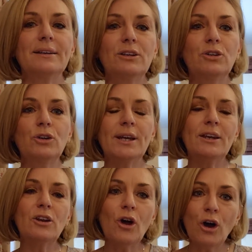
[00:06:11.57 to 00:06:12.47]
you
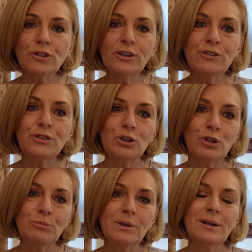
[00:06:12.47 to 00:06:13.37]
cannot
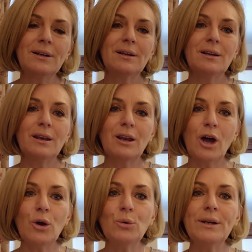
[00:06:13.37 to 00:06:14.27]
assume
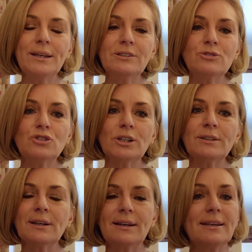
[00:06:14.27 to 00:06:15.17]
low
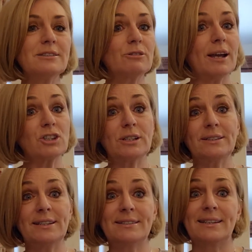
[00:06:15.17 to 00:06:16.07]
estrogen unless you're actually
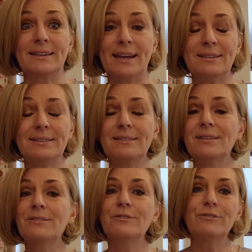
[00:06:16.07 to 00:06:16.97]
testing that.
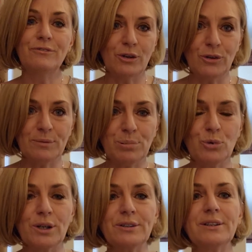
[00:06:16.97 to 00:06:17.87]
Very
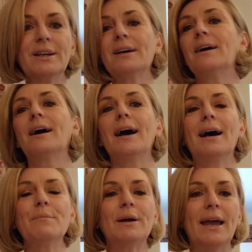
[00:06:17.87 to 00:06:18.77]
important.
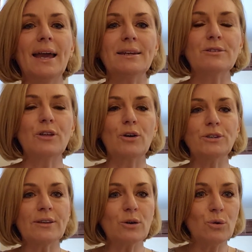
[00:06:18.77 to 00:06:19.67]
And those
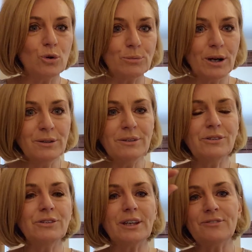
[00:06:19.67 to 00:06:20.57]
other
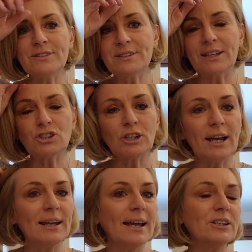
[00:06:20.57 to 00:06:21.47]
hormones, FSH,
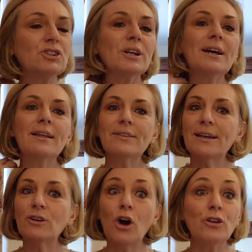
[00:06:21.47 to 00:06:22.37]
LH, they're
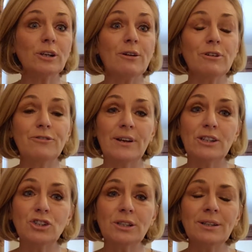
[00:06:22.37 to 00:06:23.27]
not a
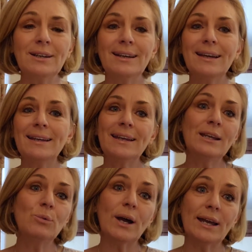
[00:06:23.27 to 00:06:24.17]
reflection in
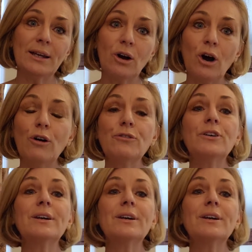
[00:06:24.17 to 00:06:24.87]
any way of